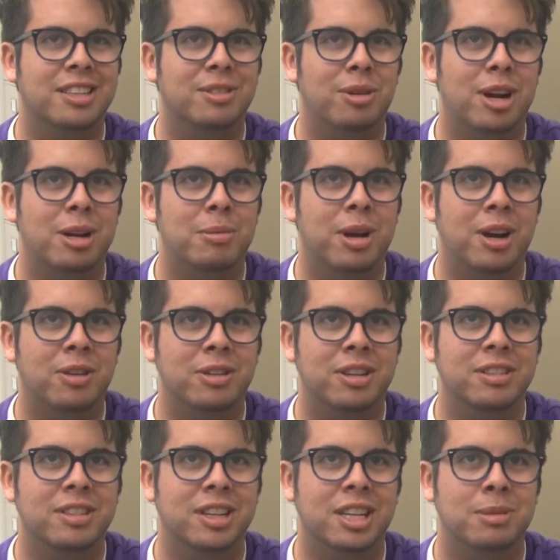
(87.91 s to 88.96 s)
to write about
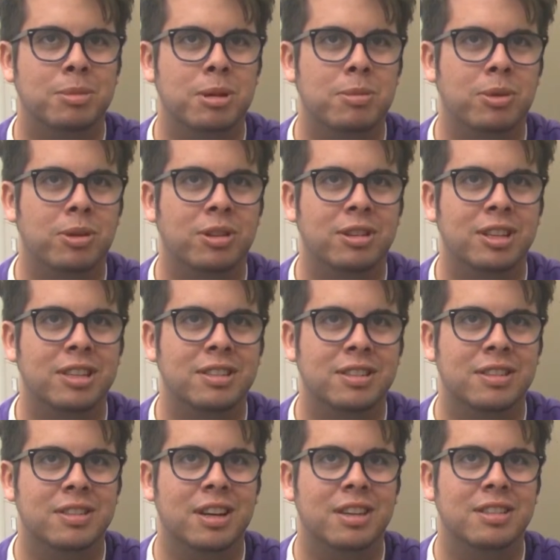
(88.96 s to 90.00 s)
because it gets people at least
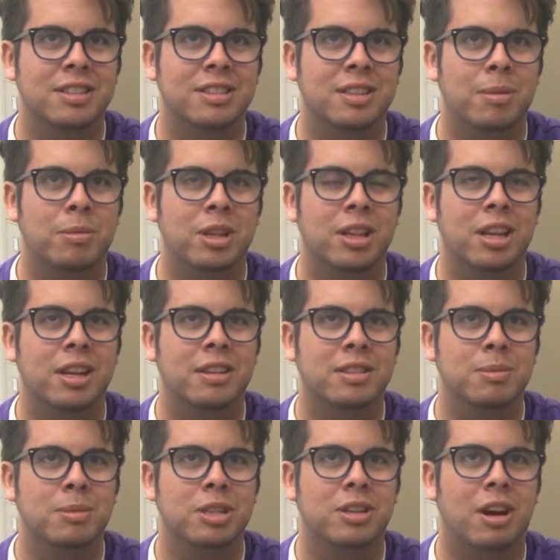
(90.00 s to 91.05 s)
discussing something that needs
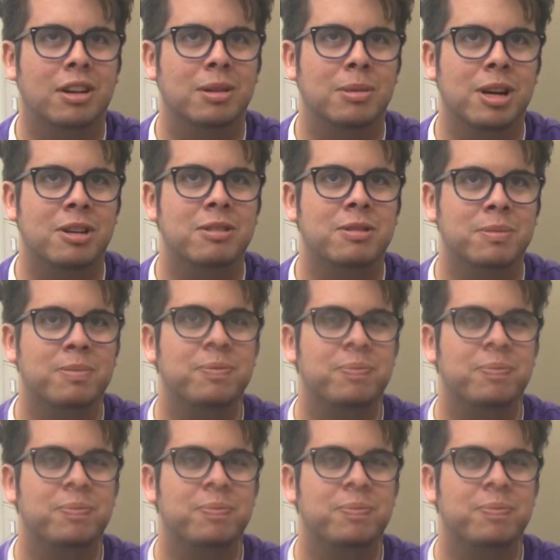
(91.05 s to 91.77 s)
to be talked about.